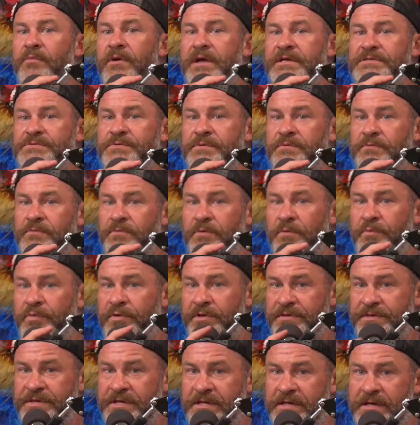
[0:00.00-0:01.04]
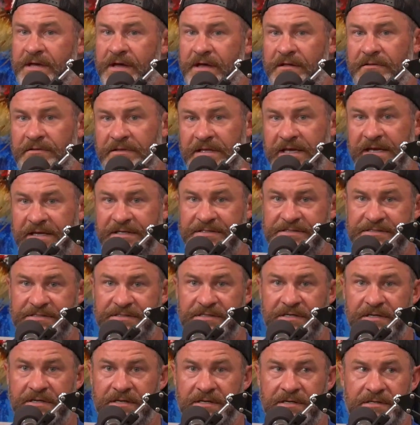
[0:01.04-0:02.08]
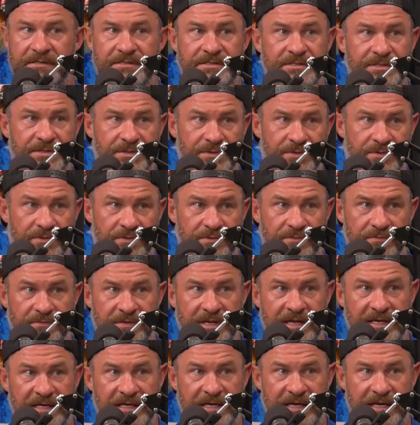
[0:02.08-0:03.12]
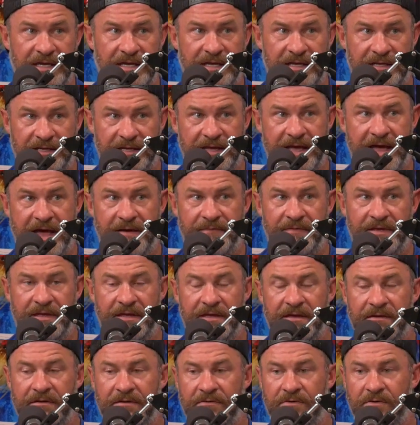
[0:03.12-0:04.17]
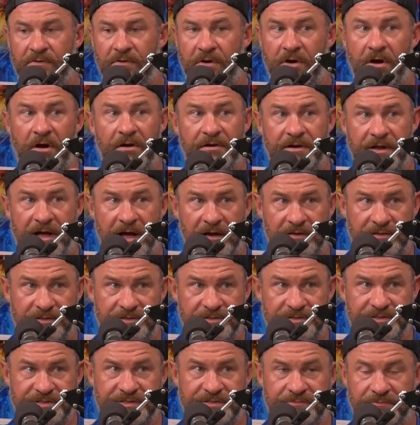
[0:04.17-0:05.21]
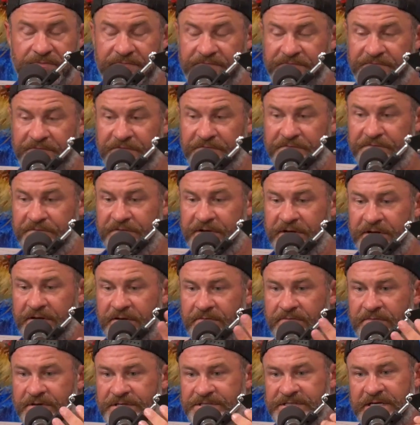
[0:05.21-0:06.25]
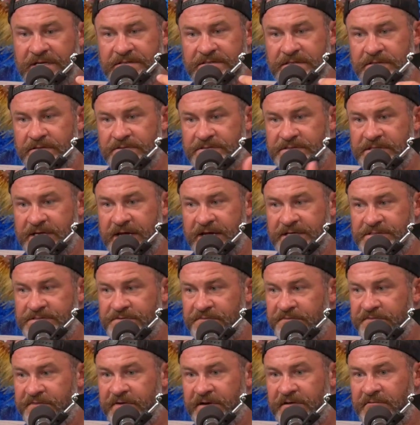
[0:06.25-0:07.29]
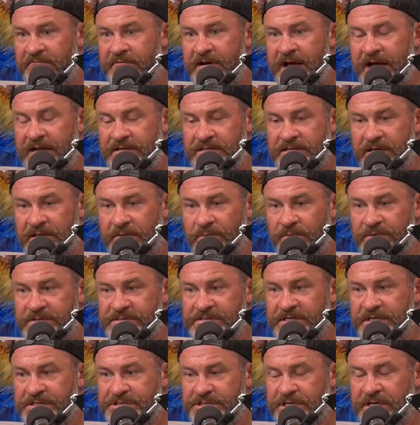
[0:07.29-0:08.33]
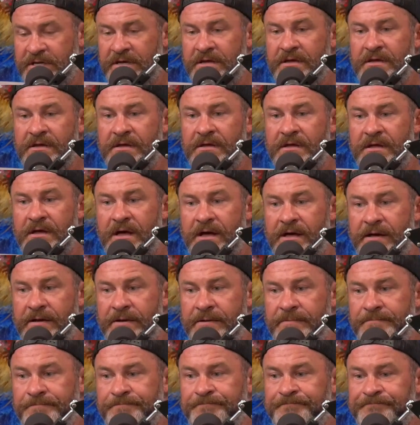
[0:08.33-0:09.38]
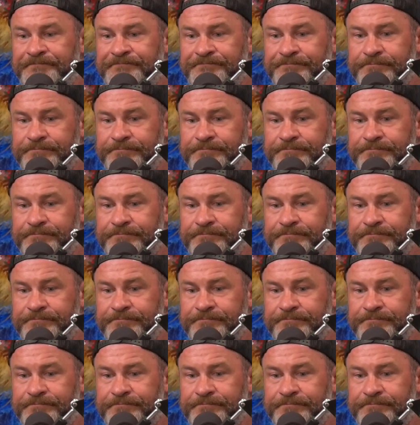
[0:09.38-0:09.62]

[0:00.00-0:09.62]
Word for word: Bryce. We, will put the uh, links to Nikki and, Nikki, and Gabby, mm -hmm. who are our doctors. Yeah. Feel free to reach out to those guys. They're fucking rad. Tell them we sent you. Um,